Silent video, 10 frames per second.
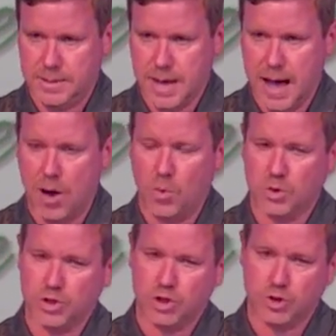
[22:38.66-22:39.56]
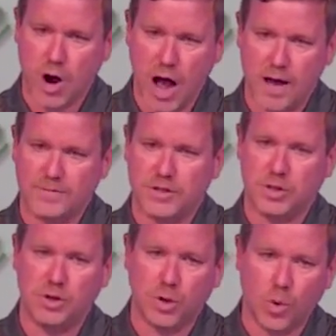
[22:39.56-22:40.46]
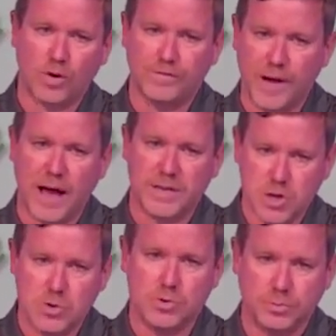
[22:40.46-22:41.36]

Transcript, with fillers: I will strive to glorify you